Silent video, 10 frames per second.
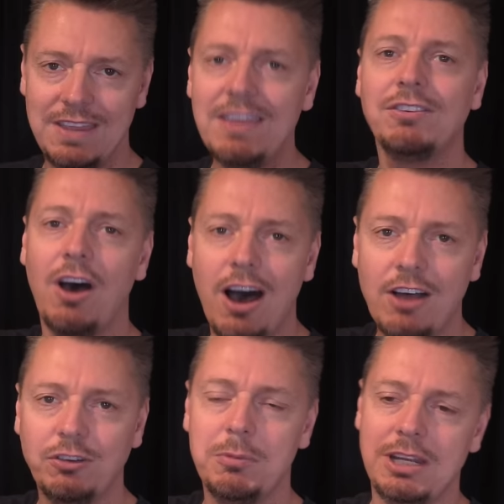In this
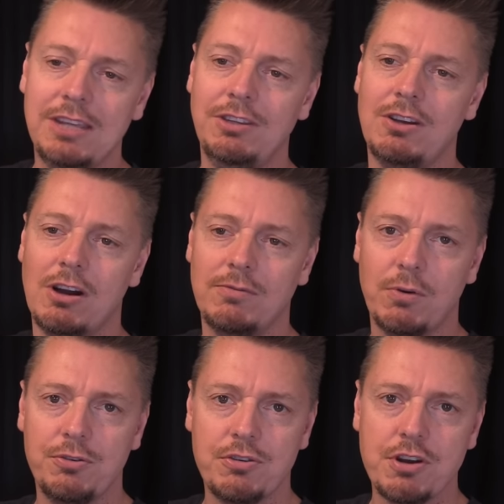awesome and easy card
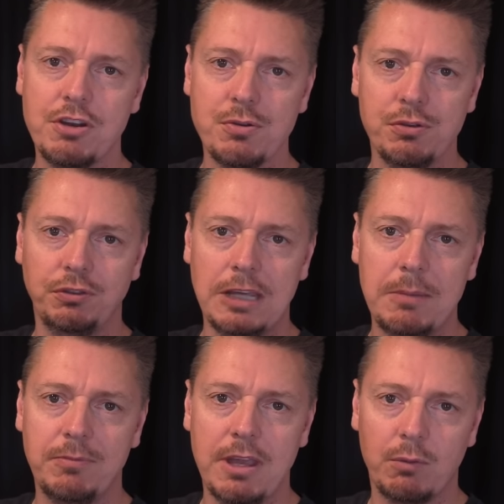force, you're gonna do the
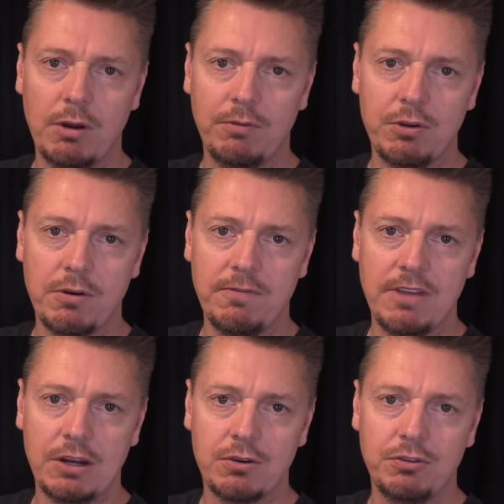same thing. Riffle your
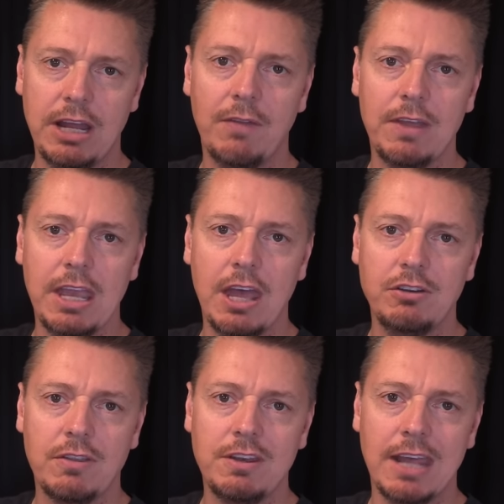fingers down the
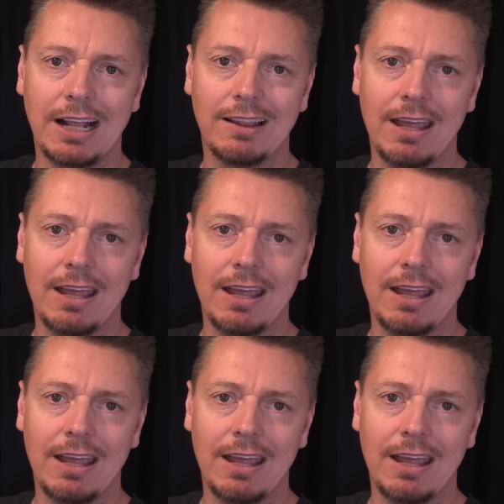edge of the deck